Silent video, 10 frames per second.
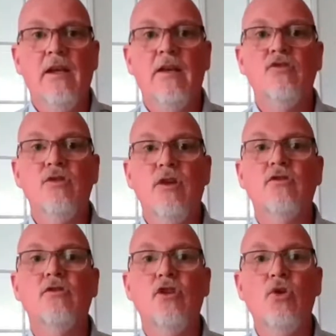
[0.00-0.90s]
is
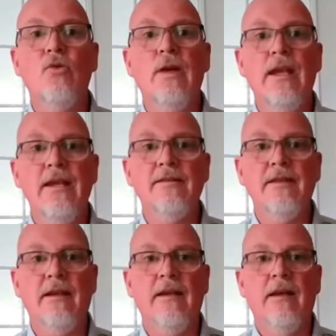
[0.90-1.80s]
just too
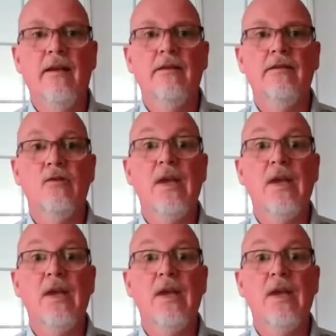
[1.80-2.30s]
easy to